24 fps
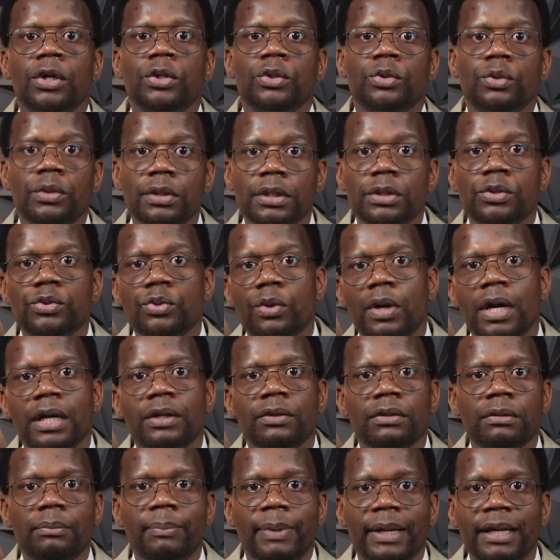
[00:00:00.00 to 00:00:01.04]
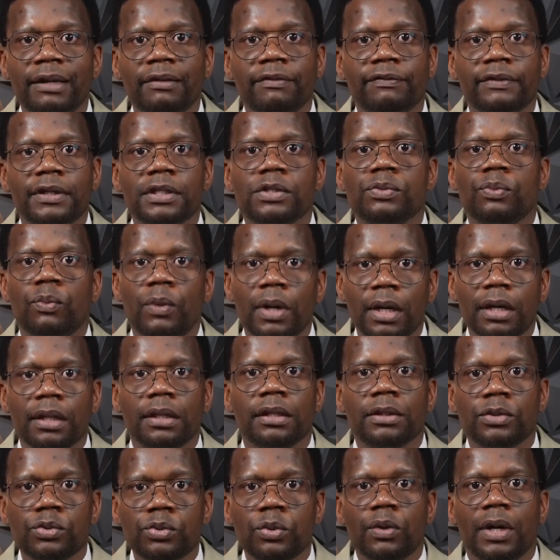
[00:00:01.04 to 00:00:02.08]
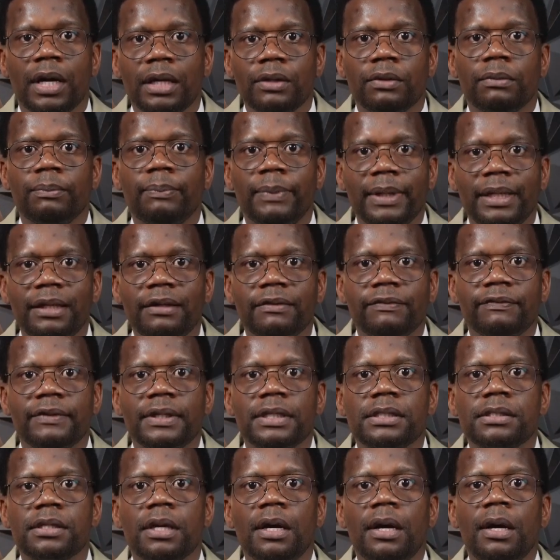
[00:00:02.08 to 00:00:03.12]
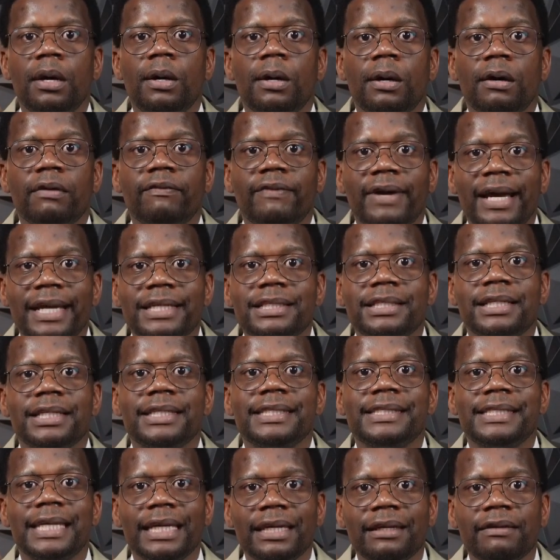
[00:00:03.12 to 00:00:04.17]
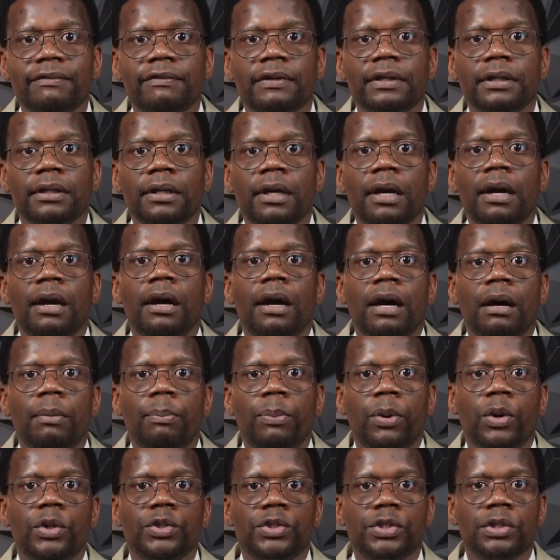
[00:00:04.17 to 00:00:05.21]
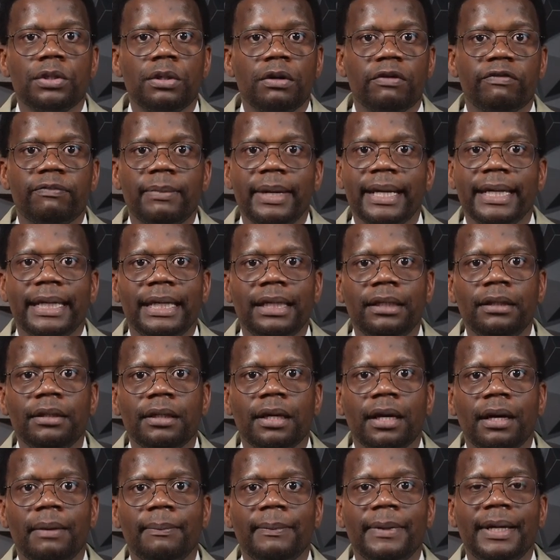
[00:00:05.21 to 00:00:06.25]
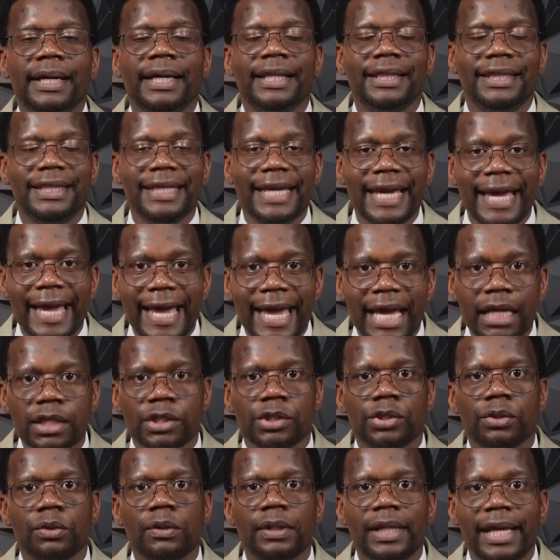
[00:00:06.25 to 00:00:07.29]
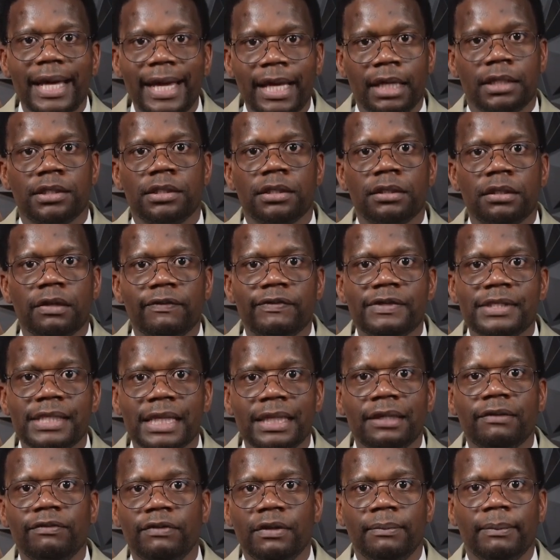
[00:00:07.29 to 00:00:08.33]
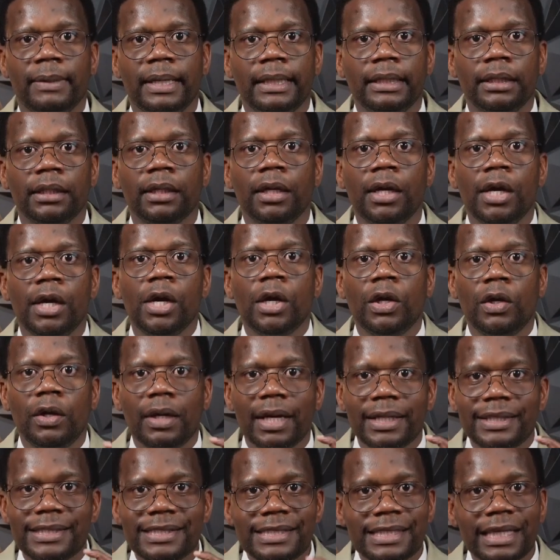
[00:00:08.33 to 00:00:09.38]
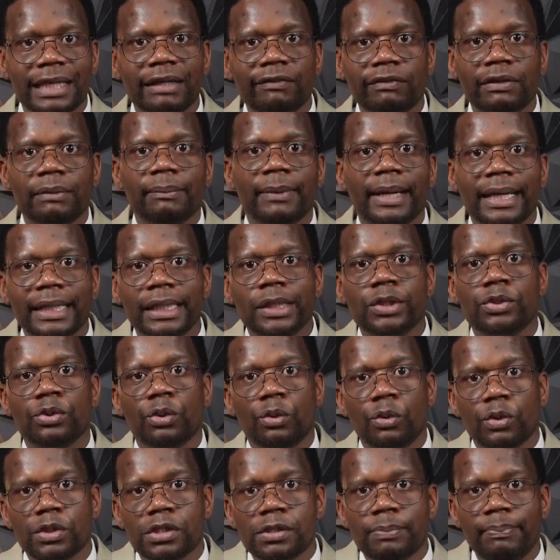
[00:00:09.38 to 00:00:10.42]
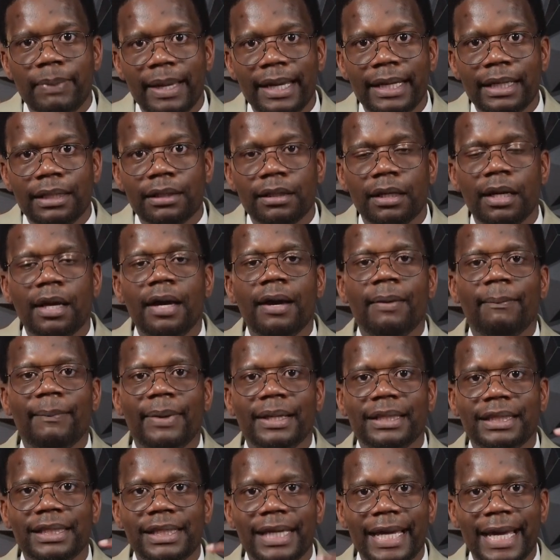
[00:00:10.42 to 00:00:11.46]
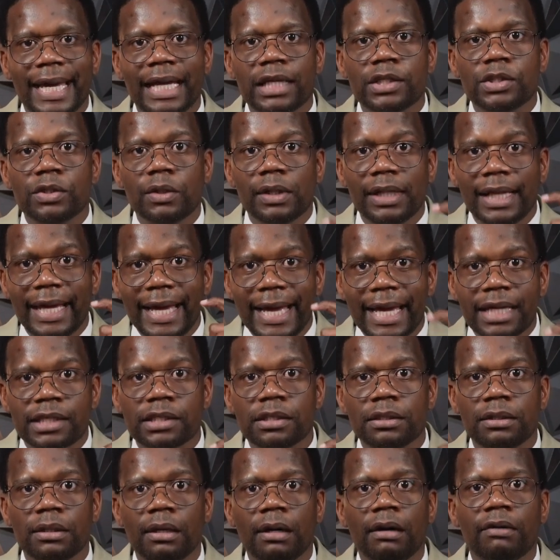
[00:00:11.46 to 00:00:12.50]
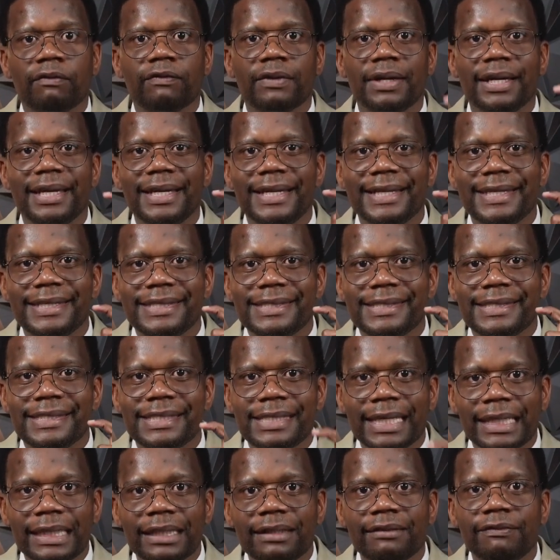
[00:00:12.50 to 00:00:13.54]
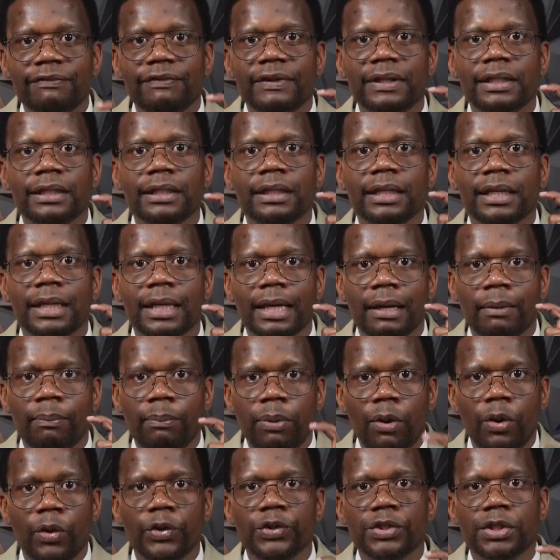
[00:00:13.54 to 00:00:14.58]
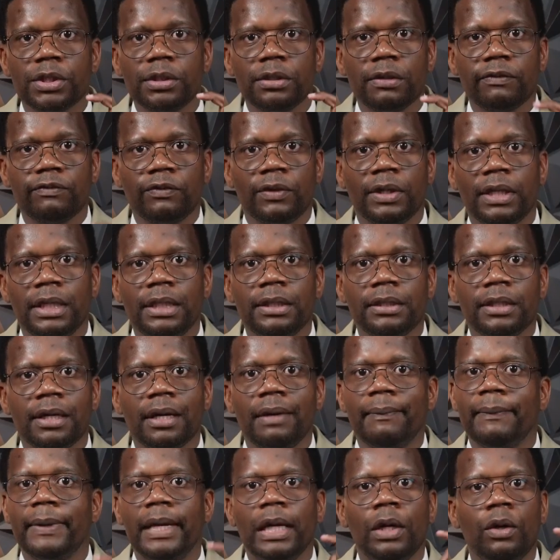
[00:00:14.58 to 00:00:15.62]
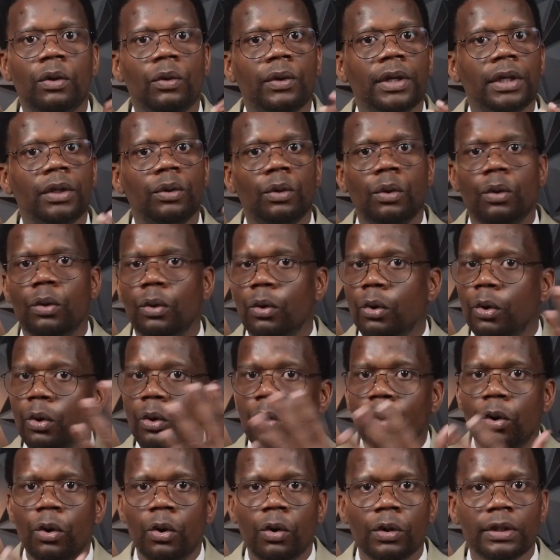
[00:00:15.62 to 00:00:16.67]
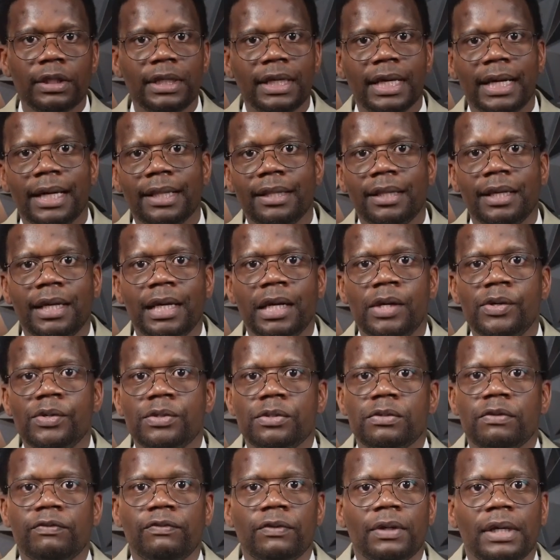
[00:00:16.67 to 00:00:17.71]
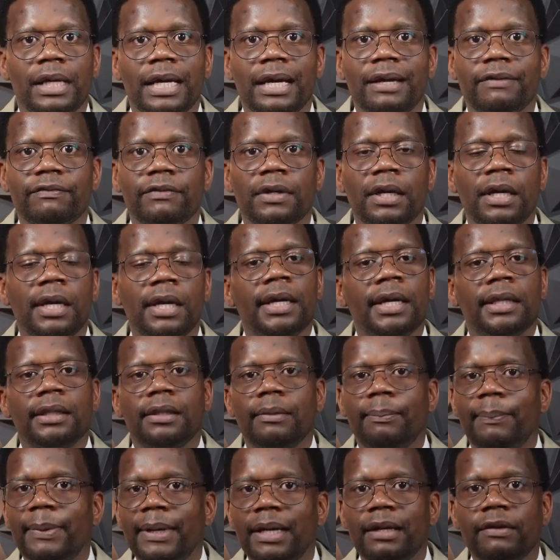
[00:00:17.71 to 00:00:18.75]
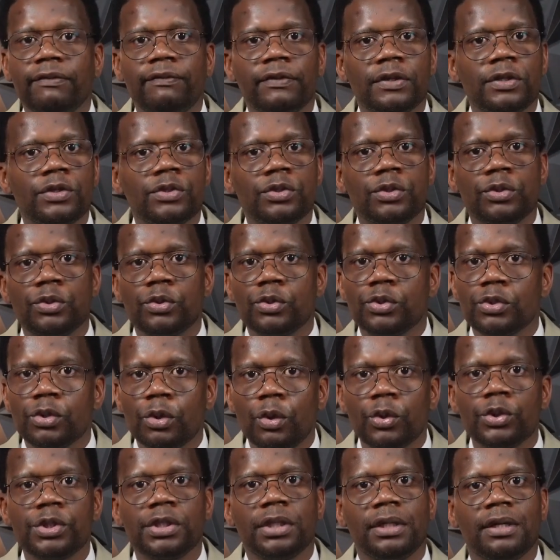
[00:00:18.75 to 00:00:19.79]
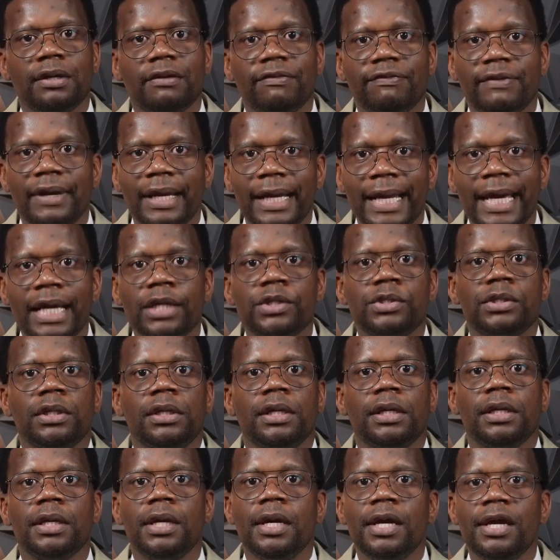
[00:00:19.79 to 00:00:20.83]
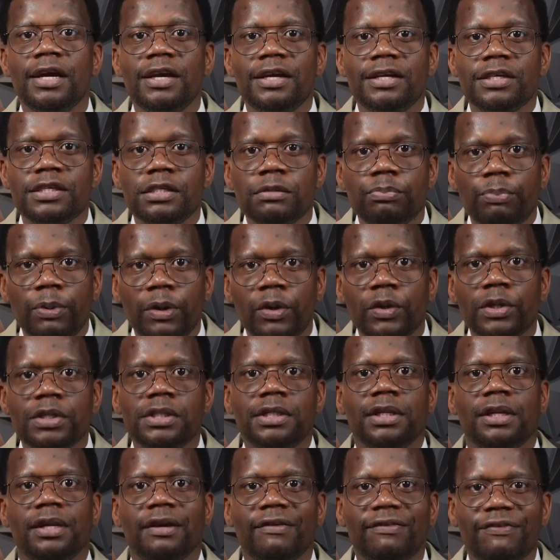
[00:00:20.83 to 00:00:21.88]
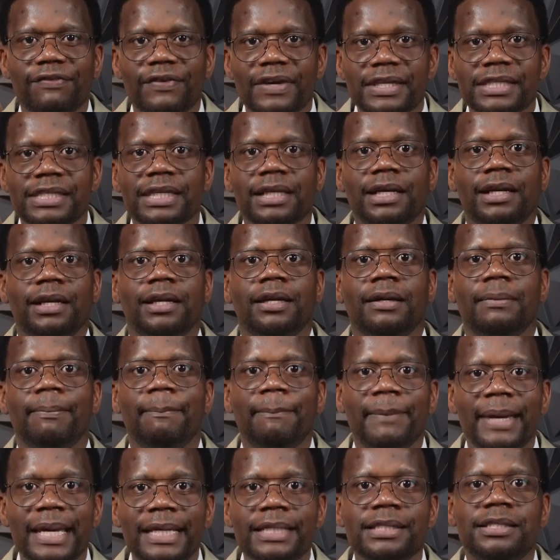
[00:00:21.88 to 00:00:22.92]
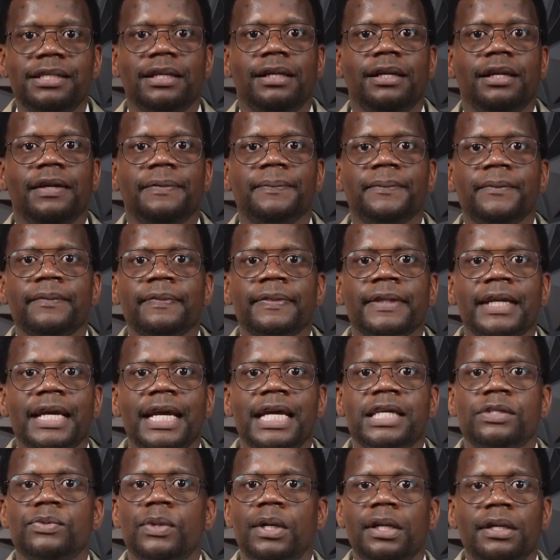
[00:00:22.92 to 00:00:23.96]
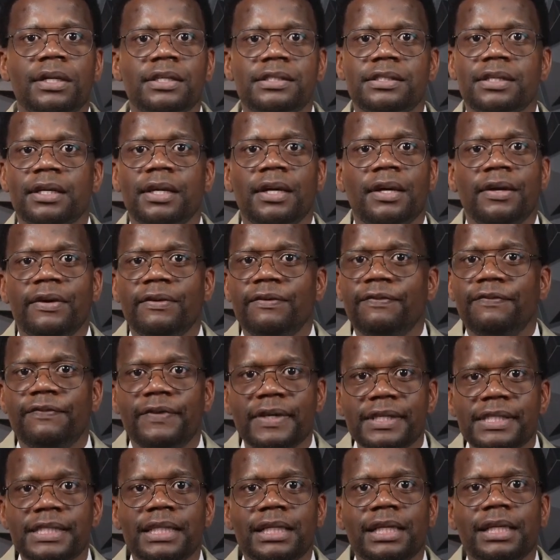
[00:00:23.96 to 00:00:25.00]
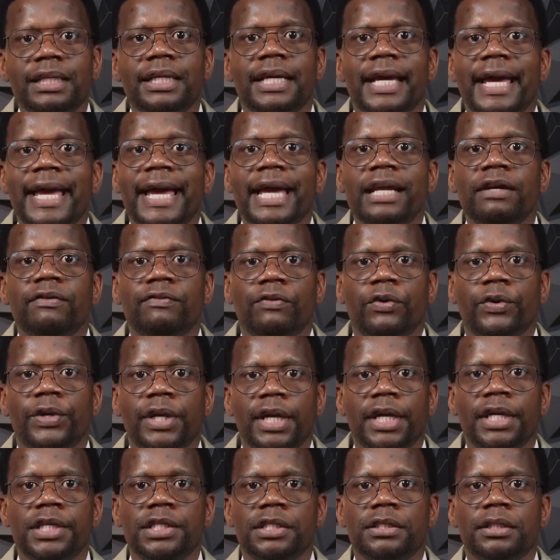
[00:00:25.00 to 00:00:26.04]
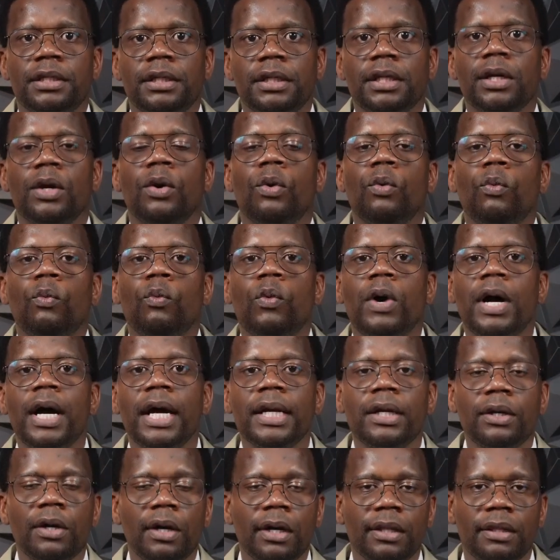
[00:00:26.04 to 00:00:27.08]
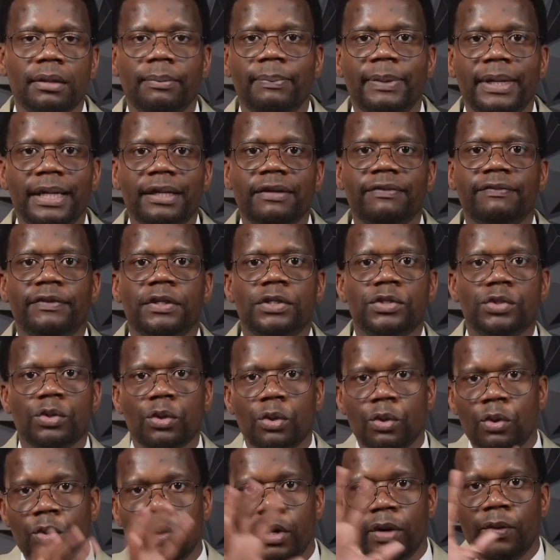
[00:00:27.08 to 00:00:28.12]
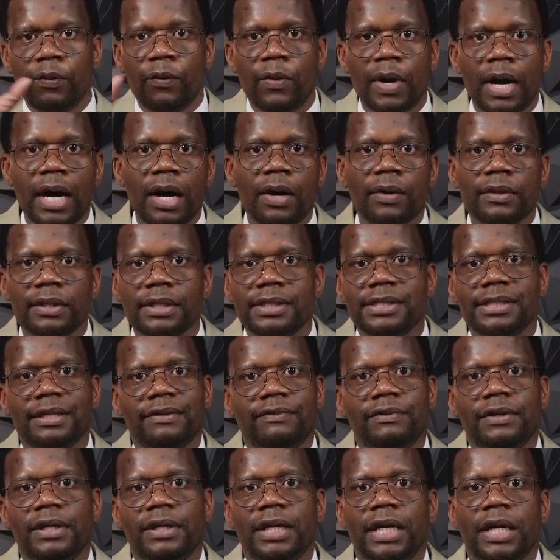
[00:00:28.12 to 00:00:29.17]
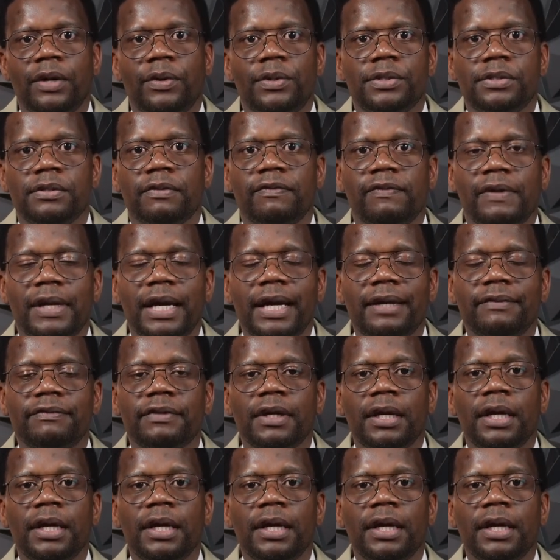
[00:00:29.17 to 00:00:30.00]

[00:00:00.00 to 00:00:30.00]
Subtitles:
Do the 200 benefits. What are the 200 benefits of actually saving a portion of my income? The actual action of saving money. Not saving money to go spend, but the actual action of saving a portion of your income. And look at all the other areas of your life. The benefits to you socially, financially, spiritually, physically, mentally, as well as physically and vocationally. What are the benefits? Go around the 7 areas of life.